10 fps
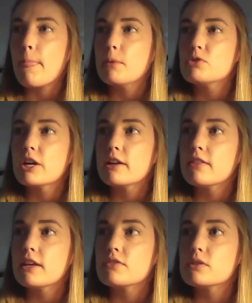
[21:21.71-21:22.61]
trying to
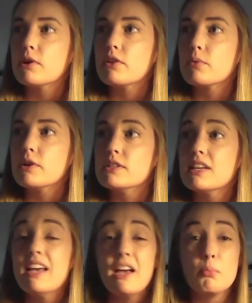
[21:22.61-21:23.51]
think of some other ones.
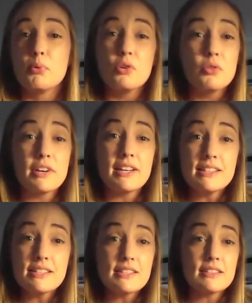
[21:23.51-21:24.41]

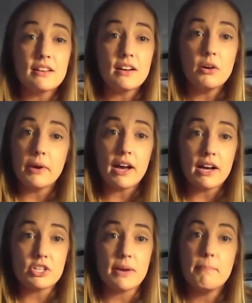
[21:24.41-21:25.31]
Breweries. Oh my
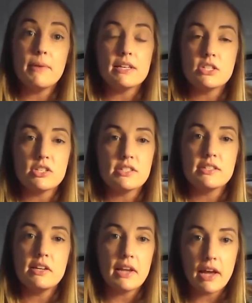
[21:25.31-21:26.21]
gosh, I miss just
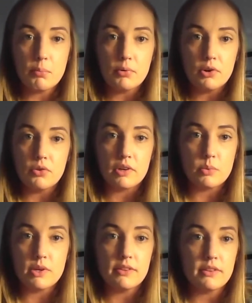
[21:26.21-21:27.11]
sitting at a brewery
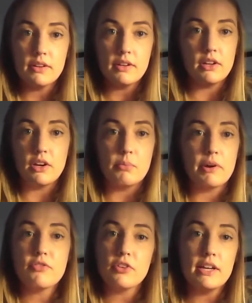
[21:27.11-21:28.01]
with, you know, my
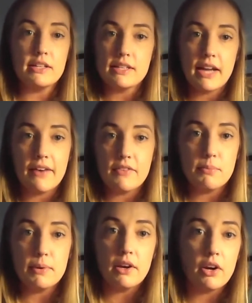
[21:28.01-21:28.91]
friends and having a
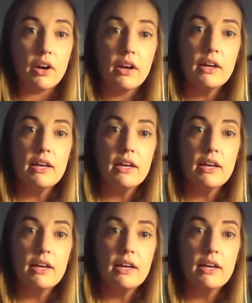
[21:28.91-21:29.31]
beer.